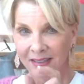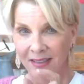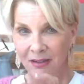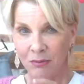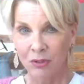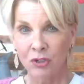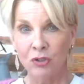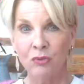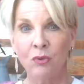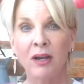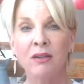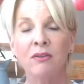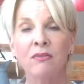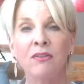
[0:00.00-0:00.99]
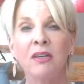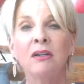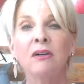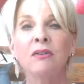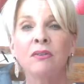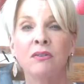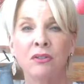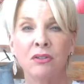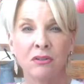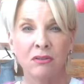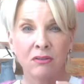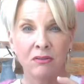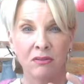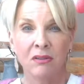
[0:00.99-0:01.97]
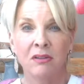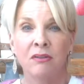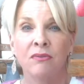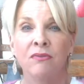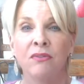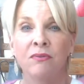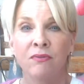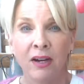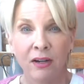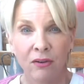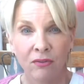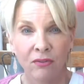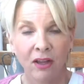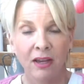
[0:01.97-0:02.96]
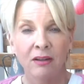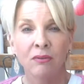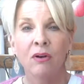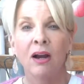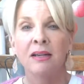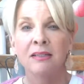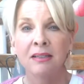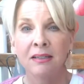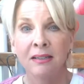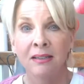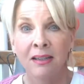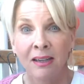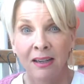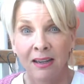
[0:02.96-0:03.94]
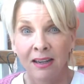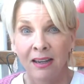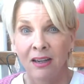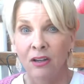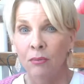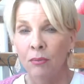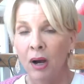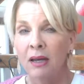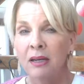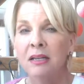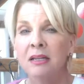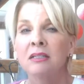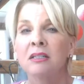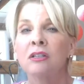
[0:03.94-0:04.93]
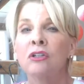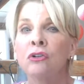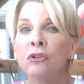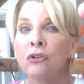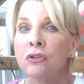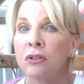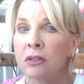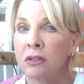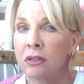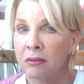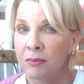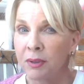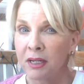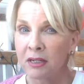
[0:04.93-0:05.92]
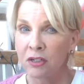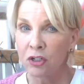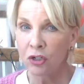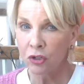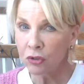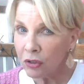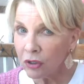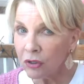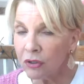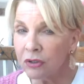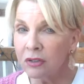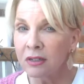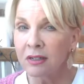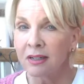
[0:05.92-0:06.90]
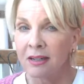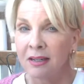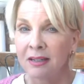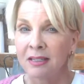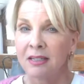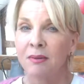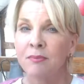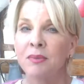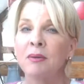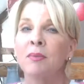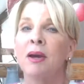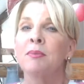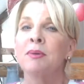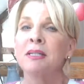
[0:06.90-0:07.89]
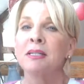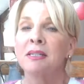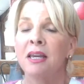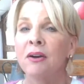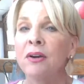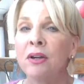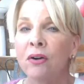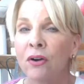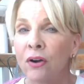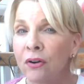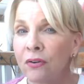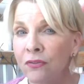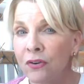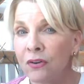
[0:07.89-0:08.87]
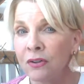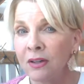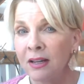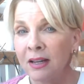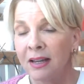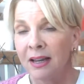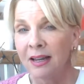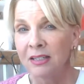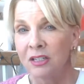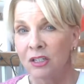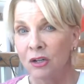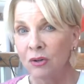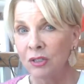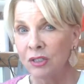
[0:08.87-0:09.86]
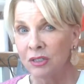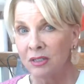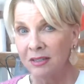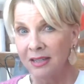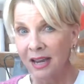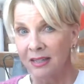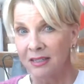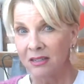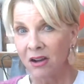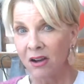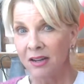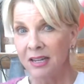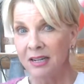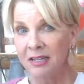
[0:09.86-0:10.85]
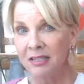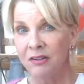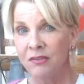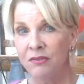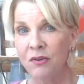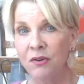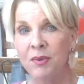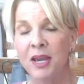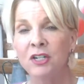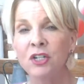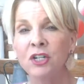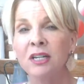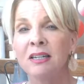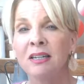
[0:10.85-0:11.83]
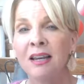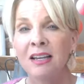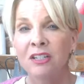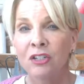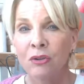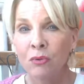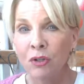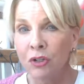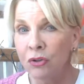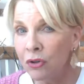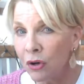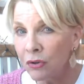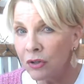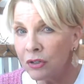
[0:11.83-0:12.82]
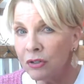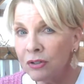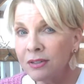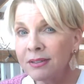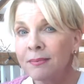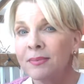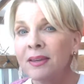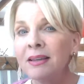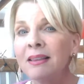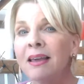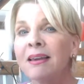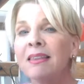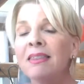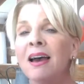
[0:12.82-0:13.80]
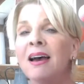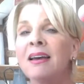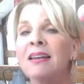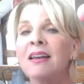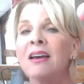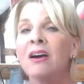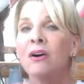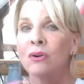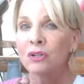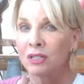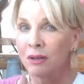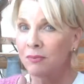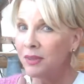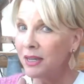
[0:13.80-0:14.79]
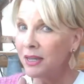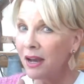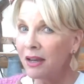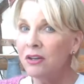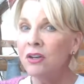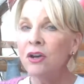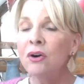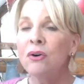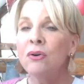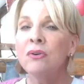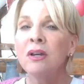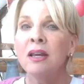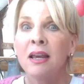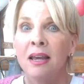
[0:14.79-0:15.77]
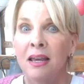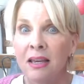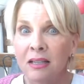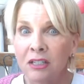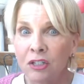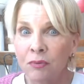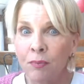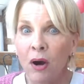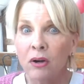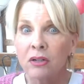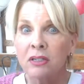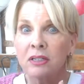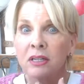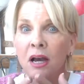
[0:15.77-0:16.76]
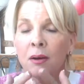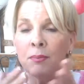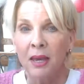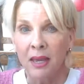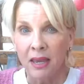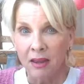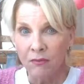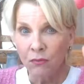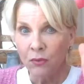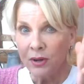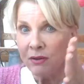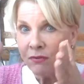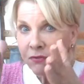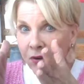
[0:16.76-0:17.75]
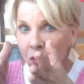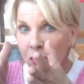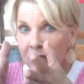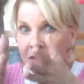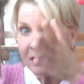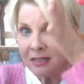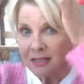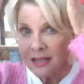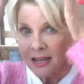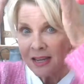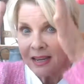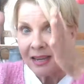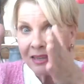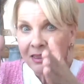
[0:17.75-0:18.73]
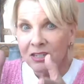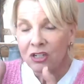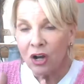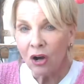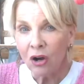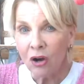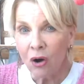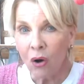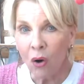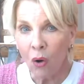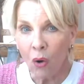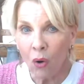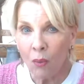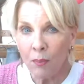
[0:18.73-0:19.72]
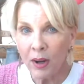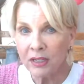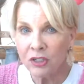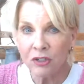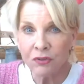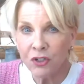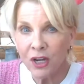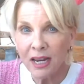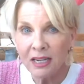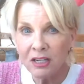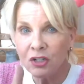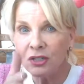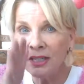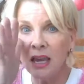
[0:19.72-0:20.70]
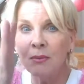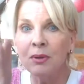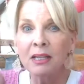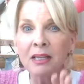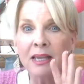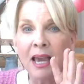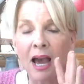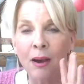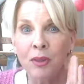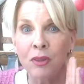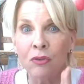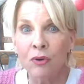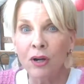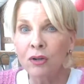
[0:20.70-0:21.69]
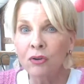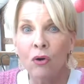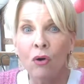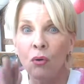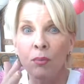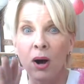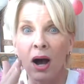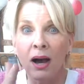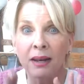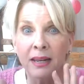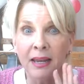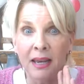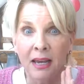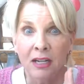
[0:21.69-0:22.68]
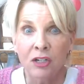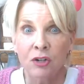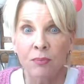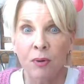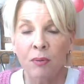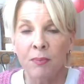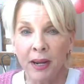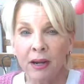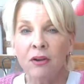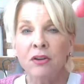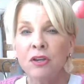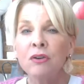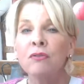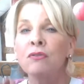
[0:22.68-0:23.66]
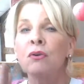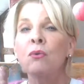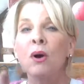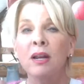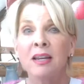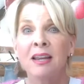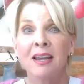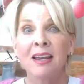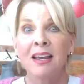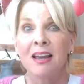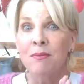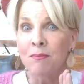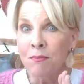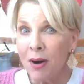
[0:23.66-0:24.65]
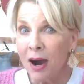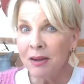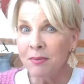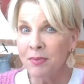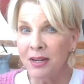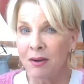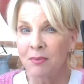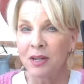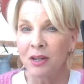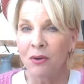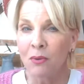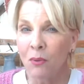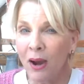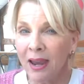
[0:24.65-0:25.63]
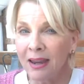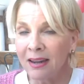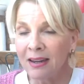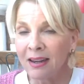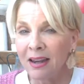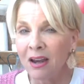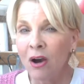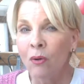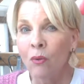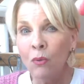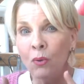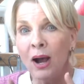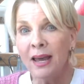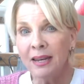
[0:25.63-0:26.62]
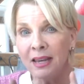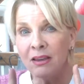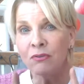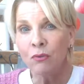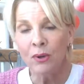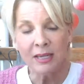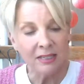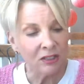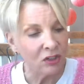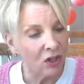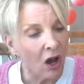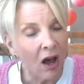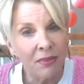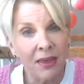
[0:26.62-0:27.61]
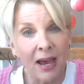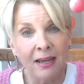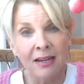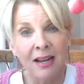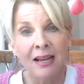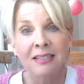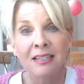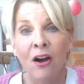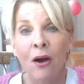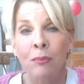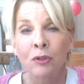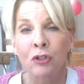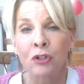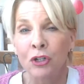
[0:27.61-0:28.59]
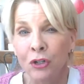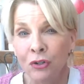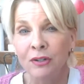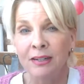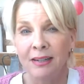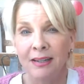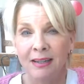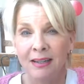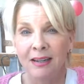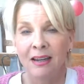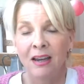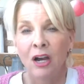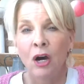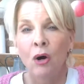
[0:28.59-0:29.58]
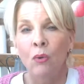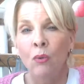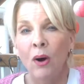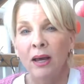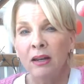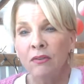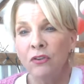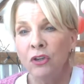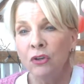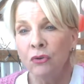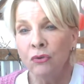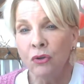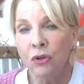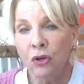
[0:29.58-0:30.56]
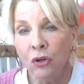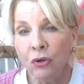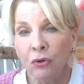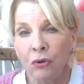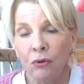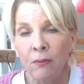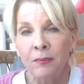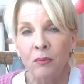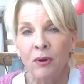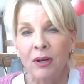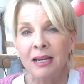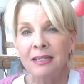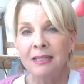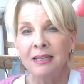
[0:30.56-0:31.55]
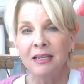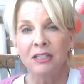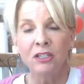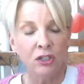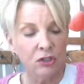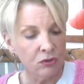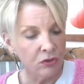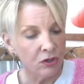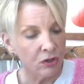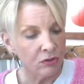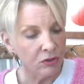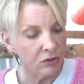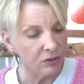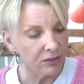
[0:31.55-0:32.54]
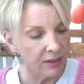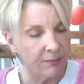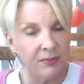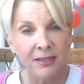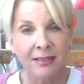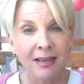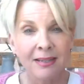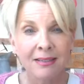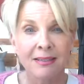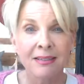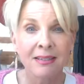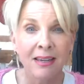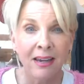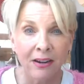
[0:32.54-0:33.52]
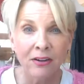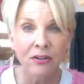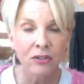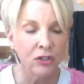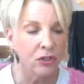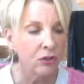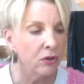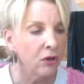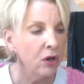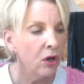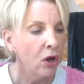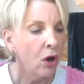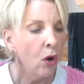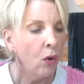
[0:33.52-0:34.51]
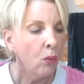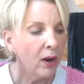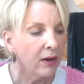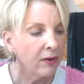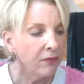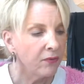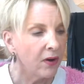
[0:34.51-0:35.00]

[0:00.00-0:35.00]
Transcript: which is why you feel the fight or flight rising. Your body has learned because you learned something might be scary or hurtful, and so that's gone in as information. So when you go to do something like that or something unknown, it sparks up, it refocuses, a whole bunch of changes chemically happen throughout your whole body to prepare you for what might be coming your way. Well, what if we saw that as an opportunity? What if you knew, when I say to you, go do something that scares you, what if